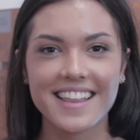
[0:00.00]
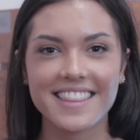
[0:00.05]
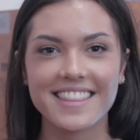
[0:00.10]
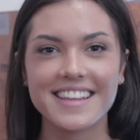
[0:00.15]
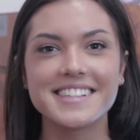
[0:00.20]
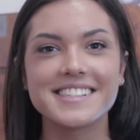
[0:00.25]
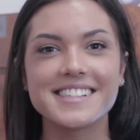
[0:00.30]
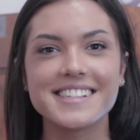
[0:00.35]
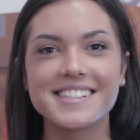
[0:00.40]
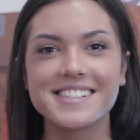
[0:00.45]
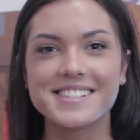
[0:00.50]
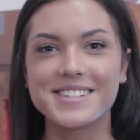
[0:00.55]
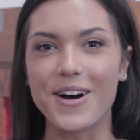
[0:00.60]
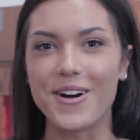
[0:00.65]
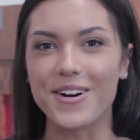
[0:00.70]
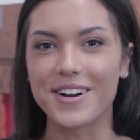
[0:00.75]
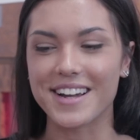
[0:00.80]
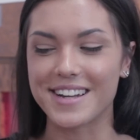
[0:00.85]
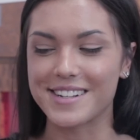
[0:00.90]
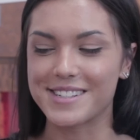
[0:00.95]
This is
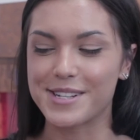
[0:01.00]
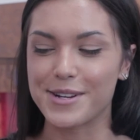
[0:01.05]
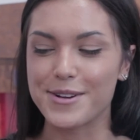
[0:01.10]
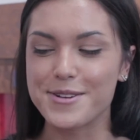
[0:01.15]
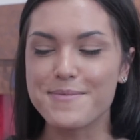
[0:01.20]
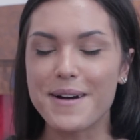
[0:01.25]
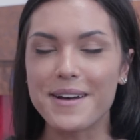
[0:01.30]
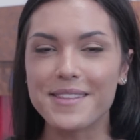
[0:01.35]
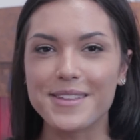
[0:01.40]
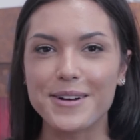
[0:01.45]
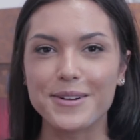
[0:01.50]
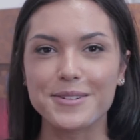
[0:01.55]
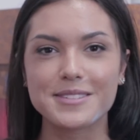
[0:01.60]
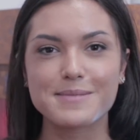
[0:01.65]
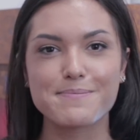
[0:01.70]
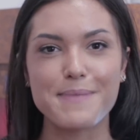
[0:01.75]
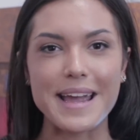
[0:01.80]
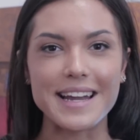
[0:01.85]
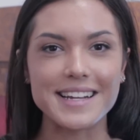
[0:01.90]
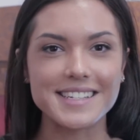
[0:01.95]
Doc, a
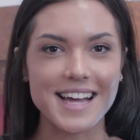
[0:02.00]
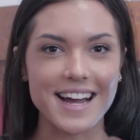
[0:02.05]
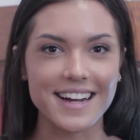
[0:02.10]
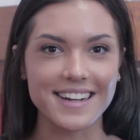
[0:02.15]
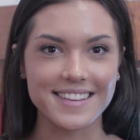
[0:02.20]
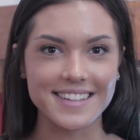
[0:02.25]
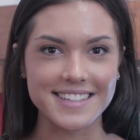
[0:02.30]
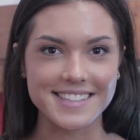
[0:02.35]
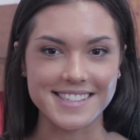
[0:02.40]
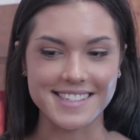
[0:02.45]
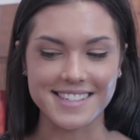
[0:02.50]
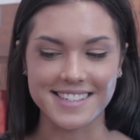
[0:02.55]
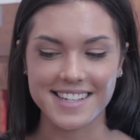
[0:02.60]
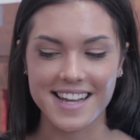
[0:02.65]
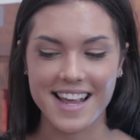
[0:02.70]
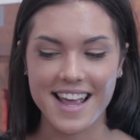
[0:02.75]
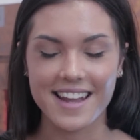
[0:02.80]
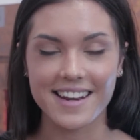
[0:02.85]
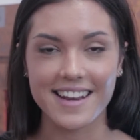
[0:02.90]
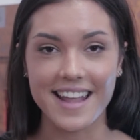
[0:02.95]
two-month-old pink-tongued lizard.
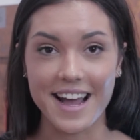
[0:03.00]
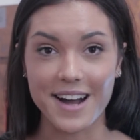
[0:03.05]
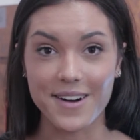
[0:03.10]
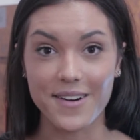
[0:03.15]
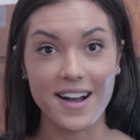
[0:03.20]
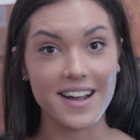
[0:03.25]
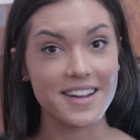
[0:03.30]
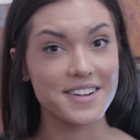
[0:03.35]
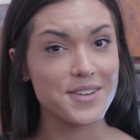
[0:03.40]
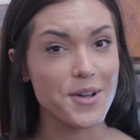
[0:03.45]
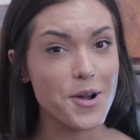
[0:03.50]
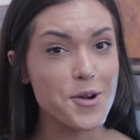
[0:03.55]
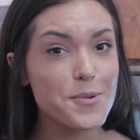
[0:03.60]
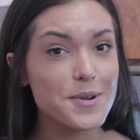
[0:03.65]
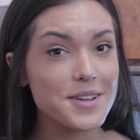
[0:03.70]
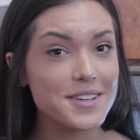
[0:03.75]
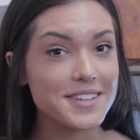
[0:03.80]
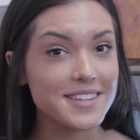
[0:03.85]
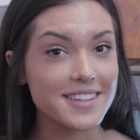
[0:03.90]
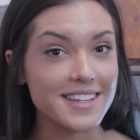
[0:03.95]
Now, I know
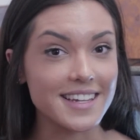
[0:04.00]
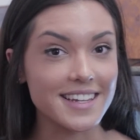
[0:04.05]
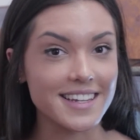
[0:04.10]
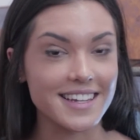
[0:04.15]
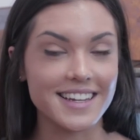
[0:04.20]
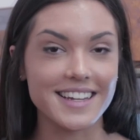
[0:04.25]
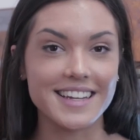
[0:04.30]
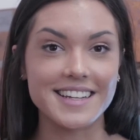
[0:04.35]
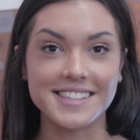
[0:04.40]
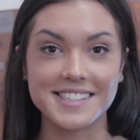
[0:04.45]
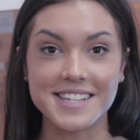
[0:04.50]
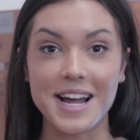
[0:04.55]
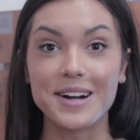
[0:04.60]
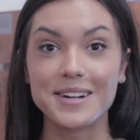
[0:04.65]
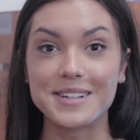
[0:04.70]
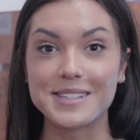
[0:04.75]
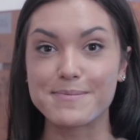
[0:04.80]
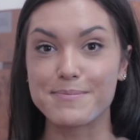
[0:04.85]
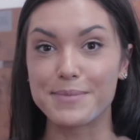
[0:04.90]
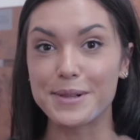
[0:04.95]
what you're thinking, his tongue
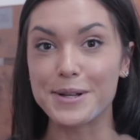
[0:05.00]
is